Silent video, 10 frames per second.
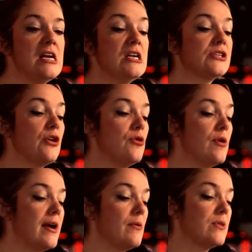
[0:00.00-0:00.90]

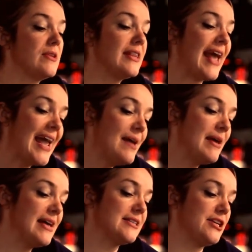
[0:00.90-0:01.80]
So the aim
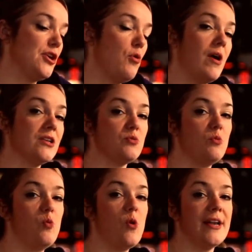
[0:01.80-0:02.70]
is that you don't want
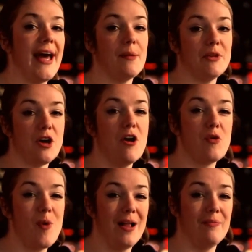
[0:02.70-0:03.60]
one element to
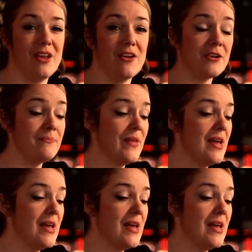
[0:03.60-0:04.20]
overwhelm the other.